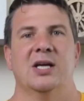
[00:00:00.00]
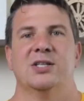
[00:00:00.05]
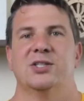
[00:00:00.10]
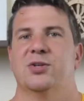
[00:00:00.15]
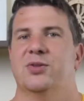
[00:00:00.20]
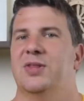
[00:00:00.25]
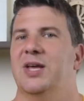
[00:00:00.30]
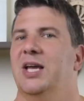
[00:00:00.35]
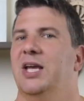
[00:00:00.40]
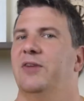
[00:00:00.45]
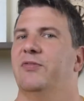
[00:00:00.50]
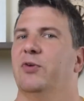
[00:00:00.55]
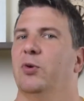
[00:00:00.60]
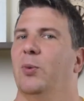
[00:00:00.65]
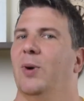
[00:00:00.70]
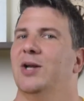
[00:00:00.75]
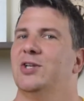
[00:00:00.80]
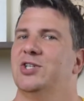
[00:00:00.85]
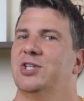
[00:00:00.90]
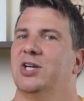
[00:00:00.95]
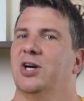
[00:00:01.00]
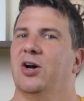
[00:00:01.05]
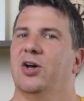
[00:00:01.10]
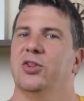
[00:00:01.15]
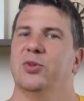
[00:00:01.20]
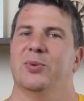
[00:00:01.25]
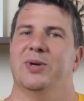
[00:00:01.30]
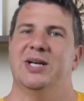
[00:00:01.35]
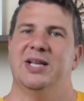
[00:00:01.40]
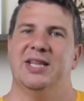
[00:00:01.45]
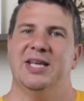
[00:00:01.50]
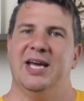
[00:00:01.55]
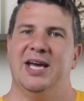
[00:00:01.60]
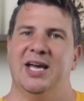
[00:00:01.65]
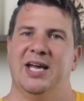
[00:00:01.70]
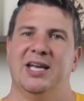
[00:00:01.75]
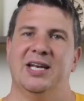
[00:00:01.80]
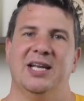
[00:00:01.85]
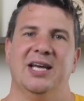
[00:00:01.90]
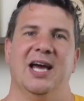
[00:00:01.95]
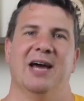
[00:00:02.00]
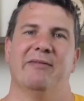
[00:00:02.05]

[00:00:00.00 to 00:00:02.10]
So thank you for watching all the way to the end.